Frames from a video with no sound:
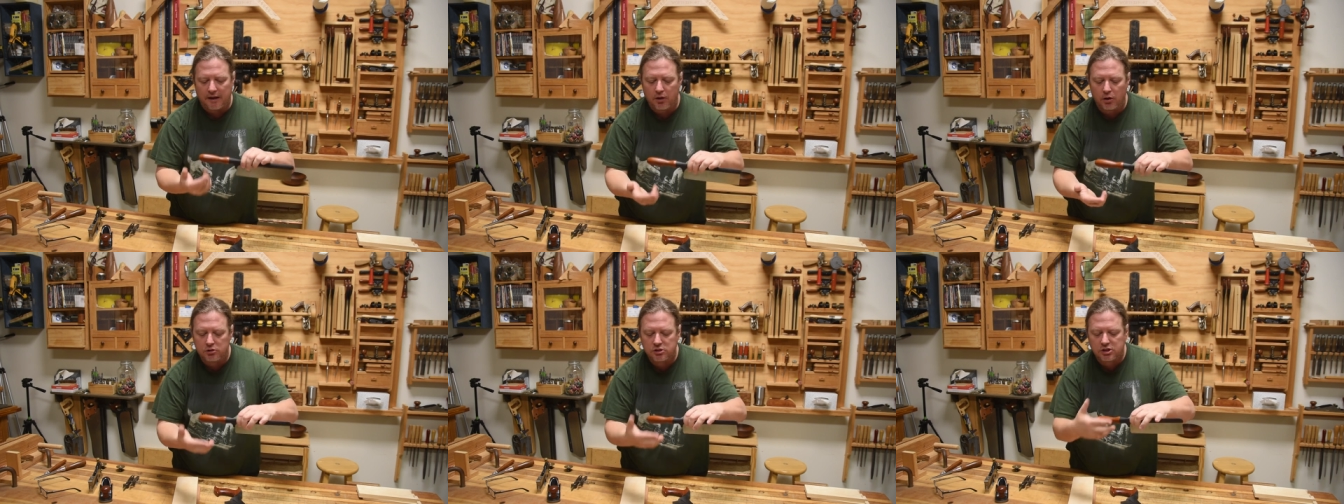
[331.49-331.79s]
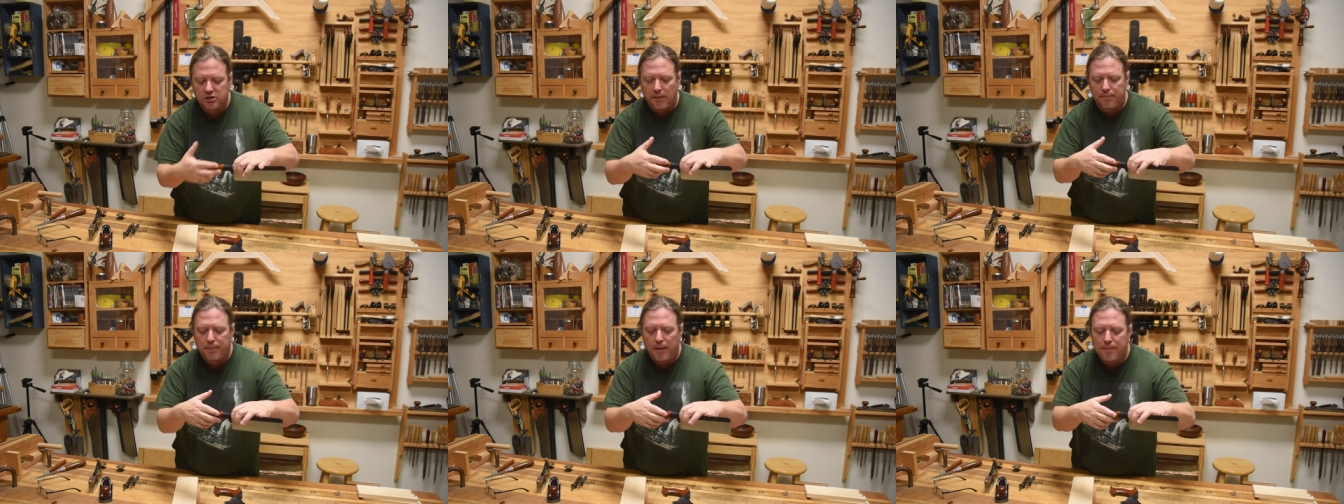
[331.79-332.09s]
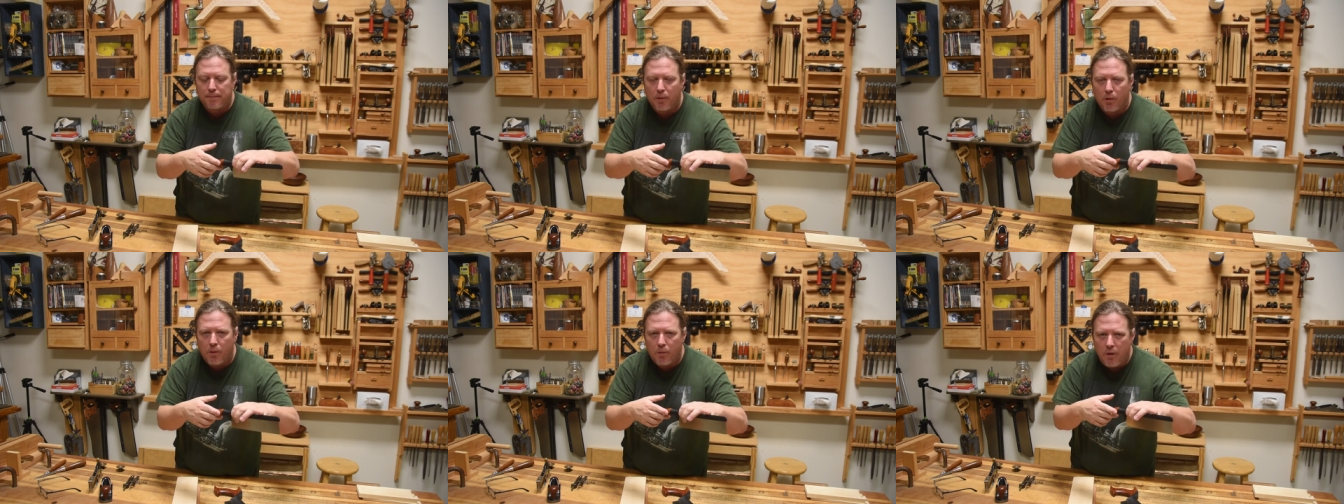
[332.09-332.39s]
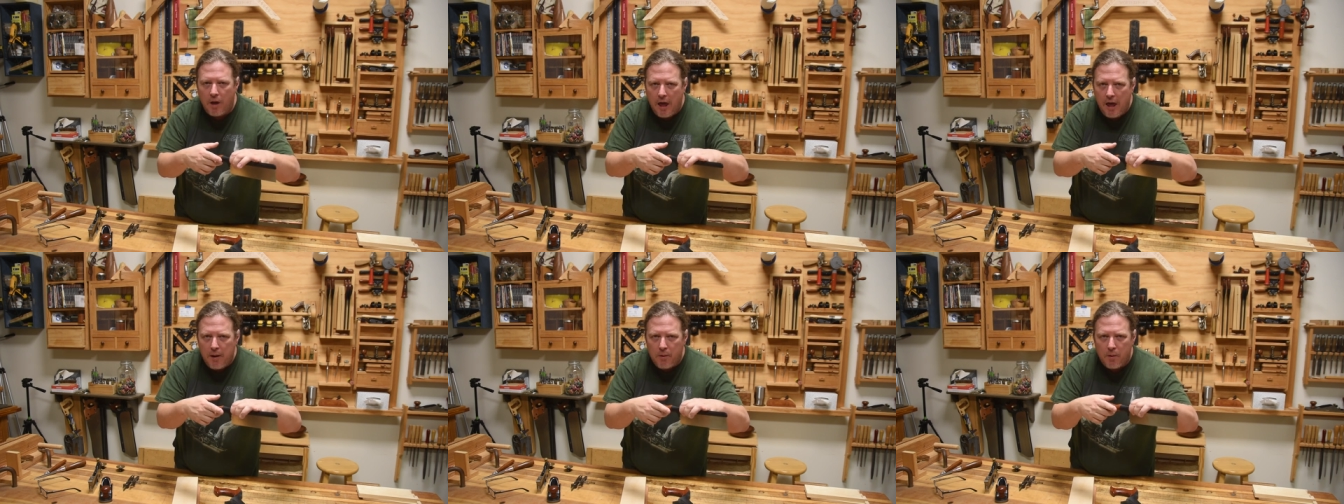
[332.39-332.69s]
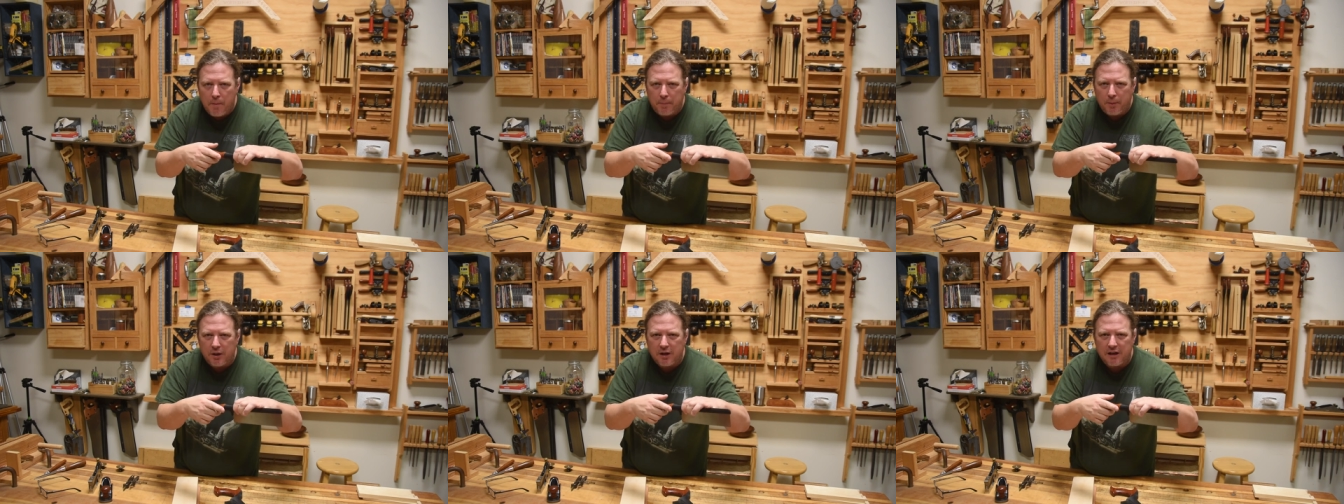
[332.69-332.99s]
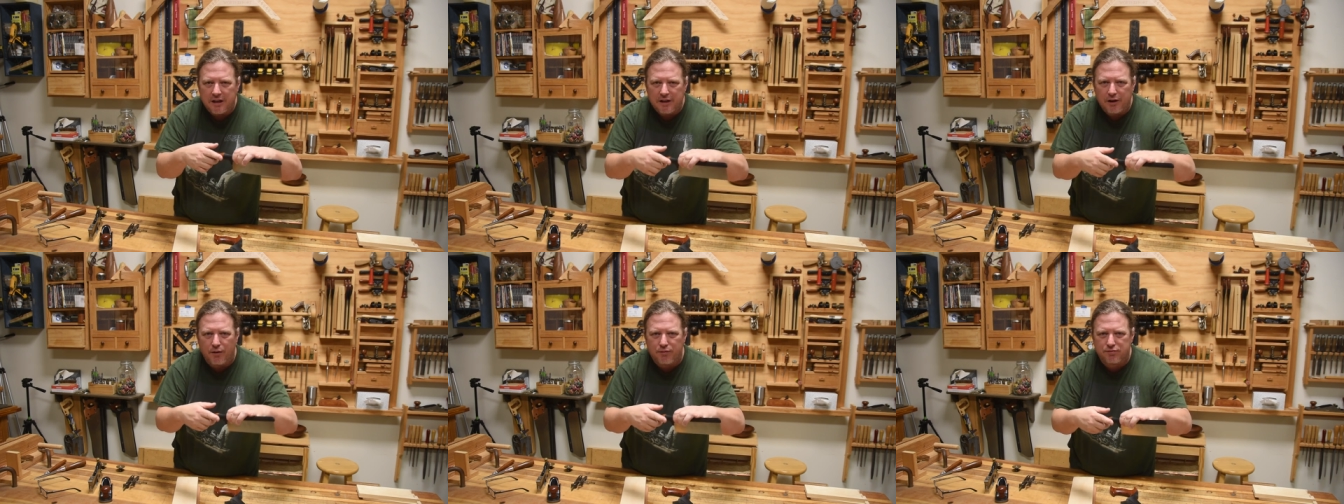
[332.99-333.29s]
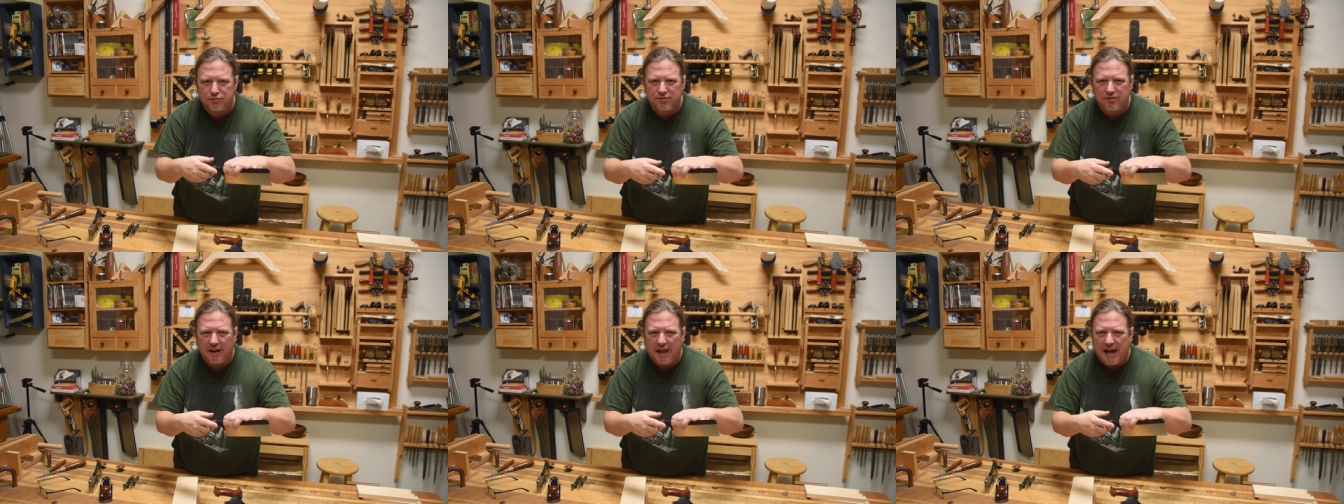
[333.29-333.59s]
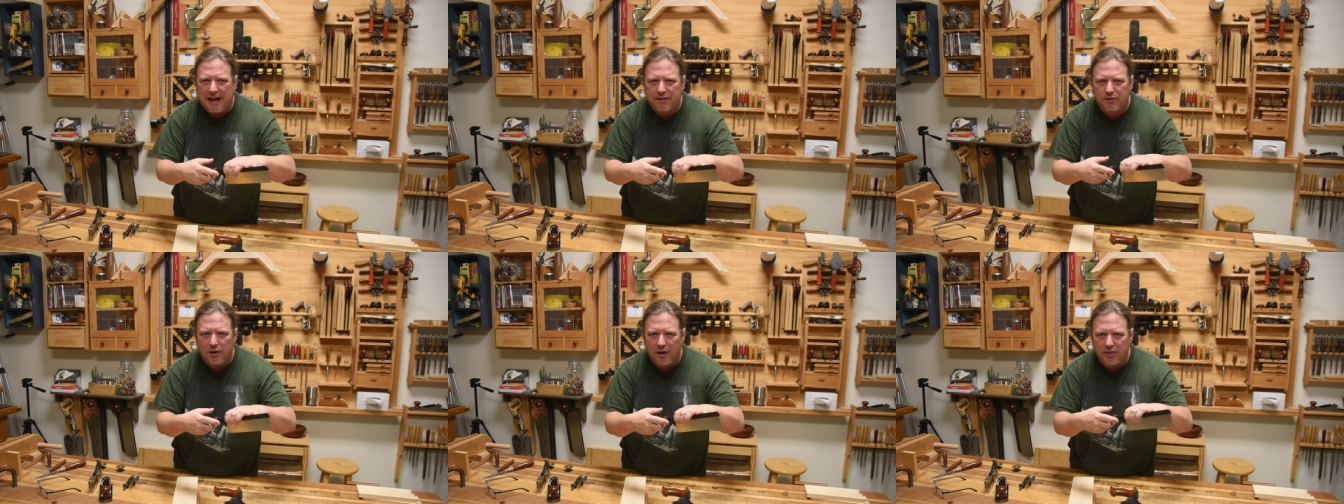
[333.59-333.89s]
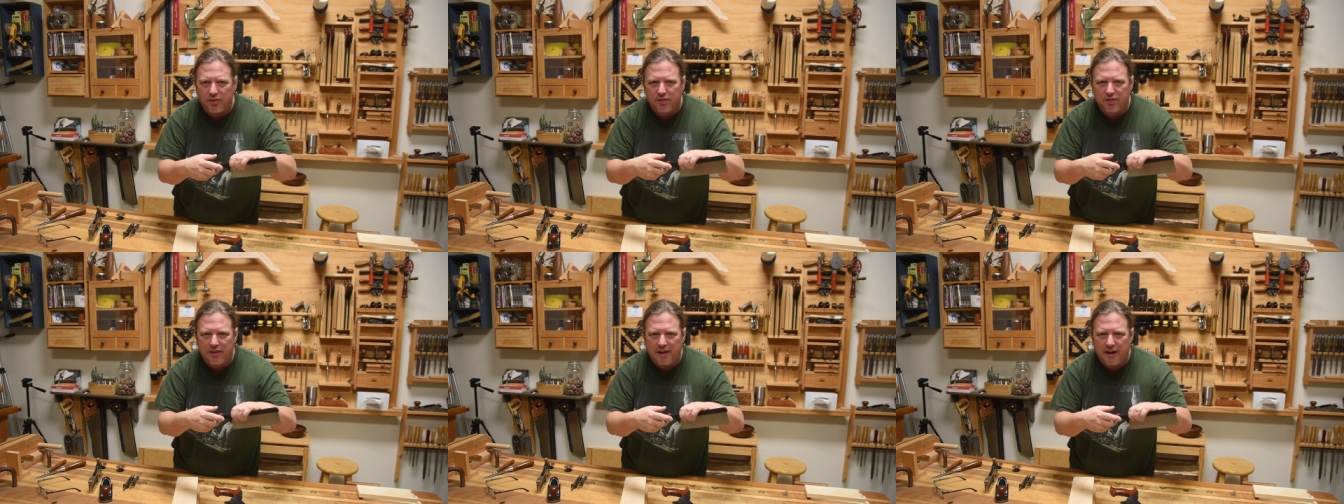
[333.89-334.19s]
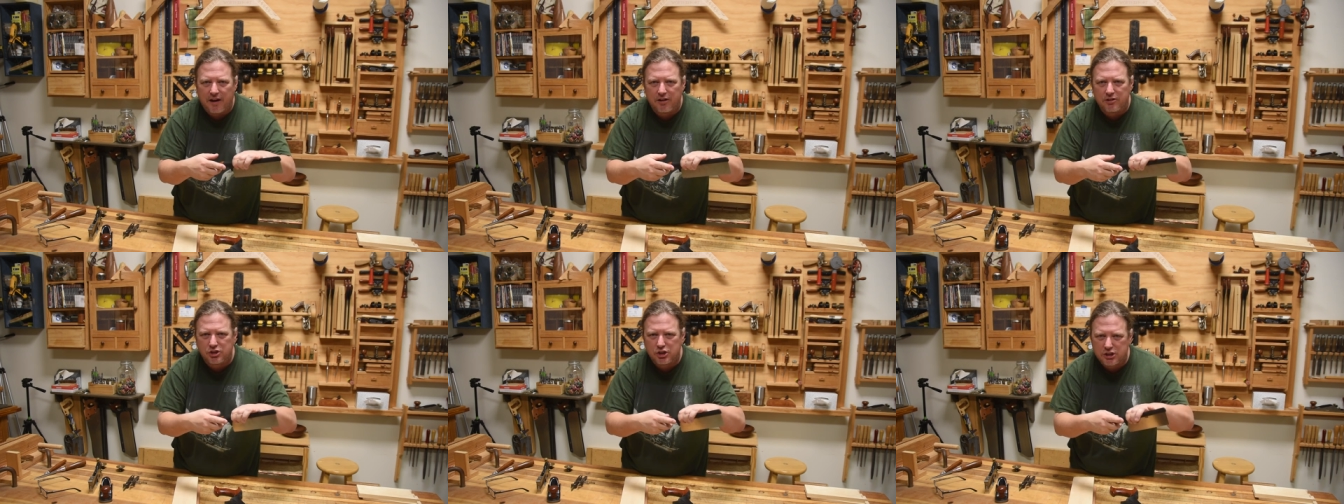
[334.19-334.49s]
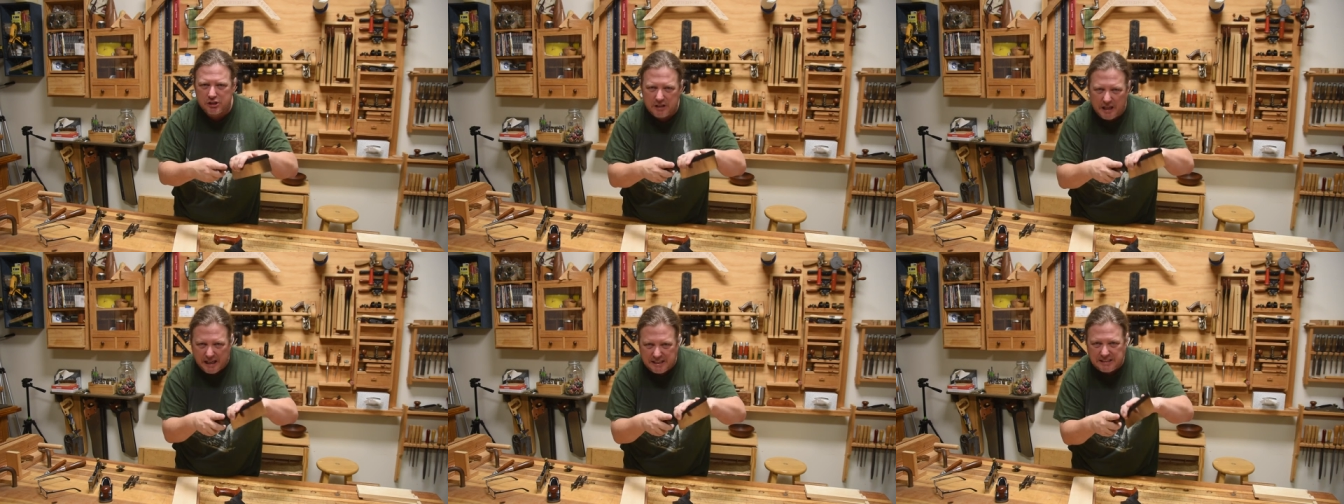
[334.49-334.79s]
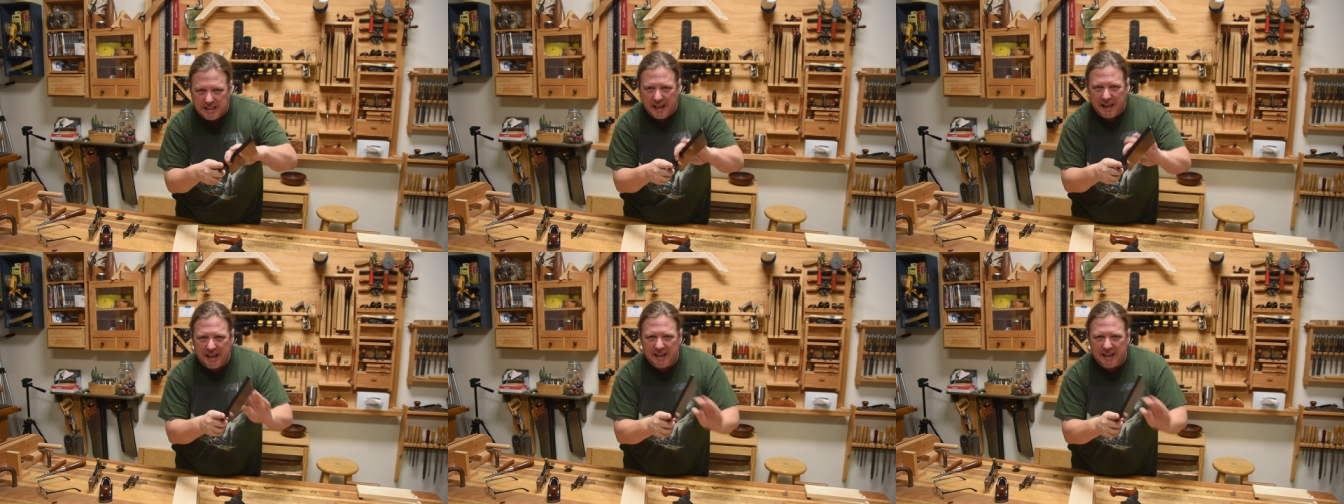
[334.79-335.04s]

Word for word: I know some people will put a little flat right there just as an